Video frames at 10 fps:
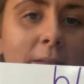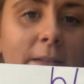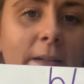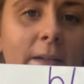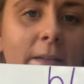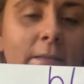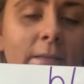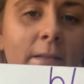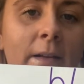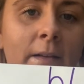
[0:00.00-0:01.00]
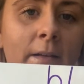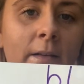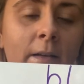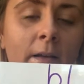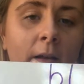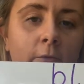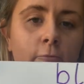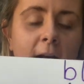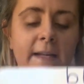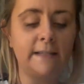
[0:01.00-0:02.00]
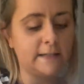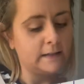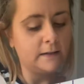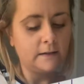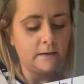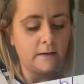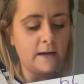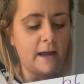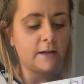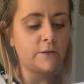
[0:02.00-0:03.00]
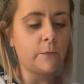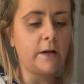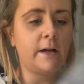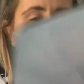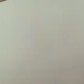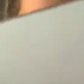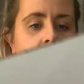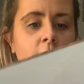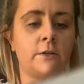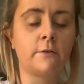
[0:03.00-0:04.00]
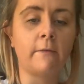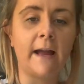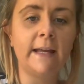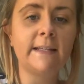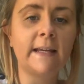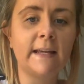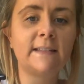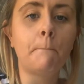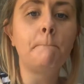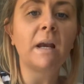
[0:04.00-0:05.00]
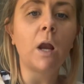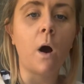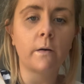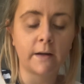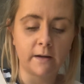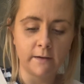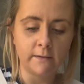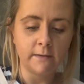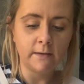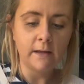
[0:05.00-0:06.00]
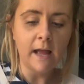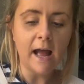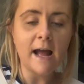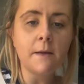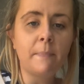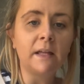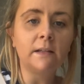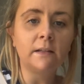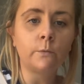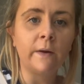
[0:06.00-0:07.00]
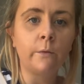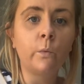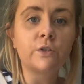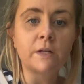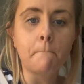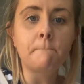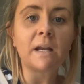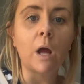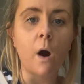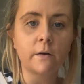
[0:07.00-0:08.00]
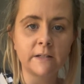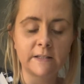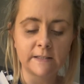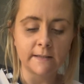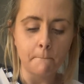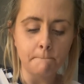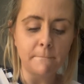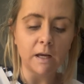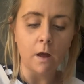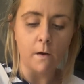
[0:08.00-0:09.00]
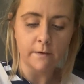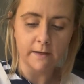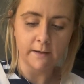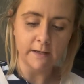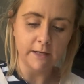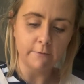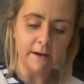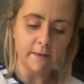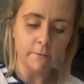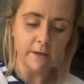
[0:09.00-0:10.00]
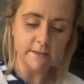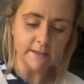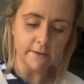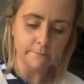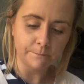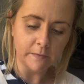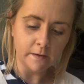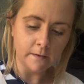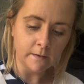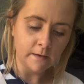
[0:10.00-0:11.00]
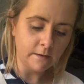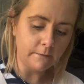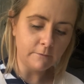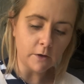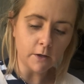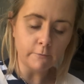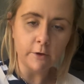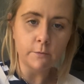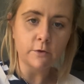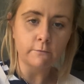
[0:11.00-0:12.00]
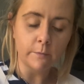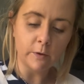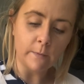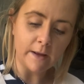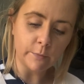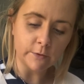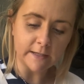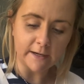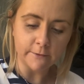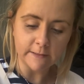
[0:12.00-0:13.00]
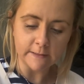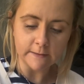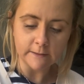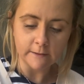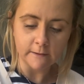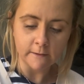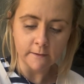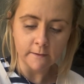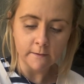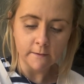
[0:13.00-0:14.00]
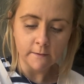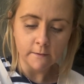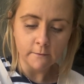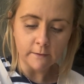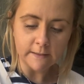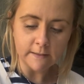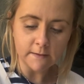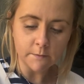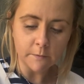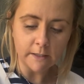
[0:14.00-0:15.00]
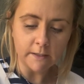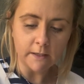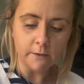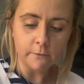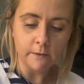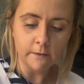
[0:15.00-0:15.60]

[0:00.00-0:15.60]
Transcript: done. Right. Next word I want you to write is block. I build with wooden blocks. Block. Can you write that word down? If you've not got room, just rub your whiteboard out and write it somewhere new.